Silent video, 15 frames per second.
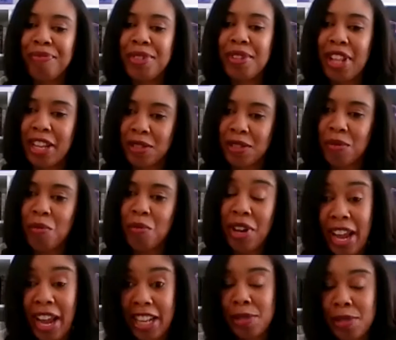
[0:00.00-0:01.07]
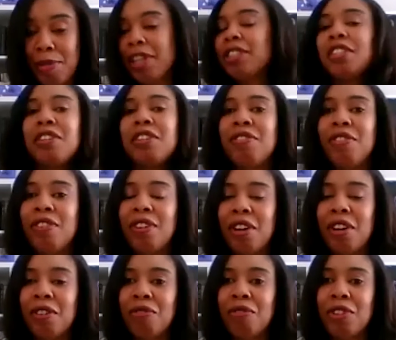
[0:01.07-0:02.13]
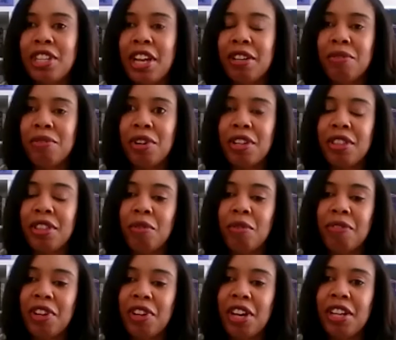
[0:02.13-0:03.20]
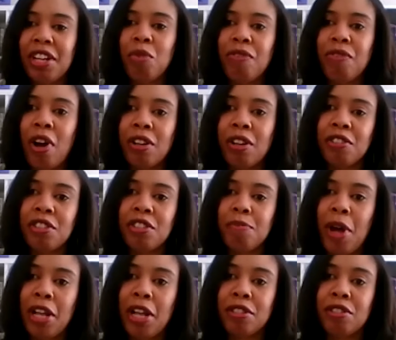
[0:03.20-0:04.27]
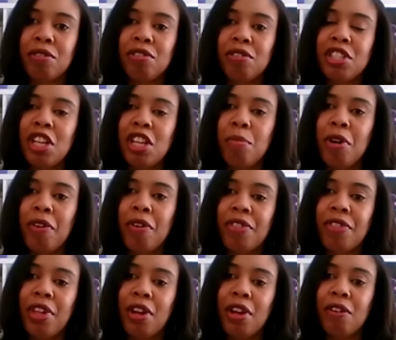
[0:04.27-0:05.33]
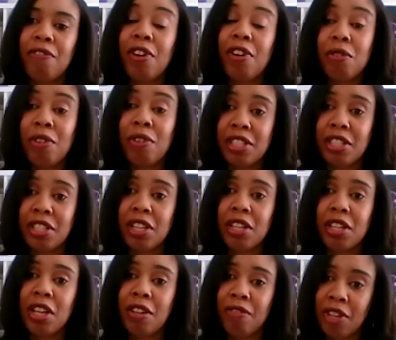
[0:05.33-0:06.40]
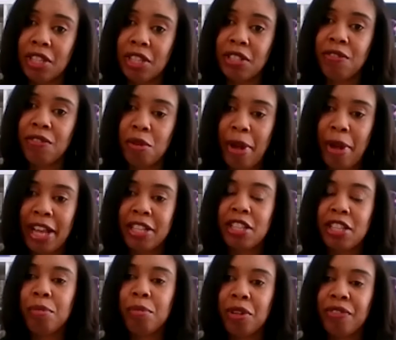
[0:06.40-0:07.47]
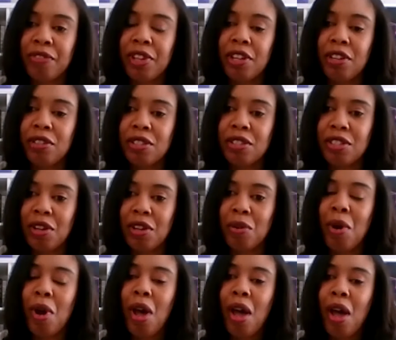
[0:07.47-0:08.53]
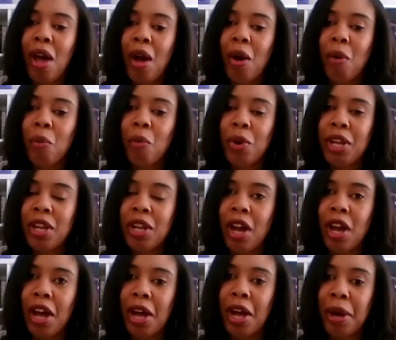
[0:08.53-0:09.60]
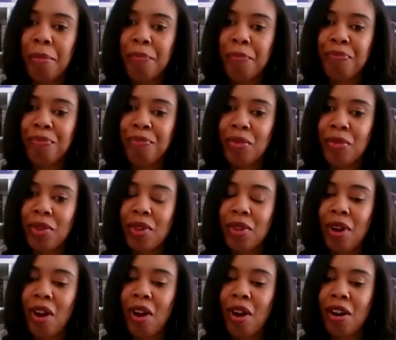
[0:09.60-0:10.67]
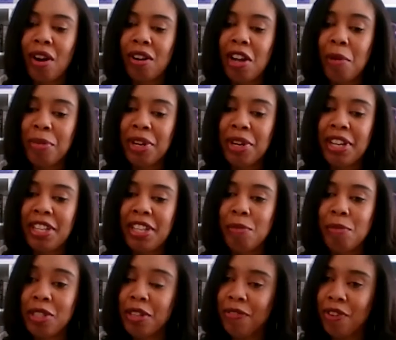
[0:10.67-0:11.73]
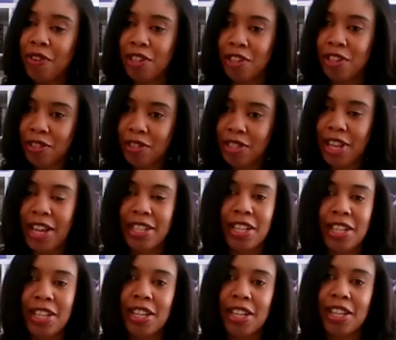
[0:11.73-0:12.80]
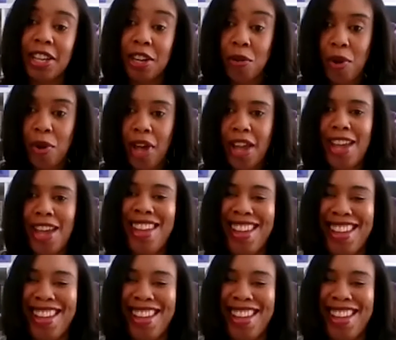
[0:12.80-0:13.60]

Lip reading: So that's one aspect of Reach Out and Read that we've done. And we've also sponsored some of their fundraising events for the past couple of years. So we, our company is mostly for adults as a getaway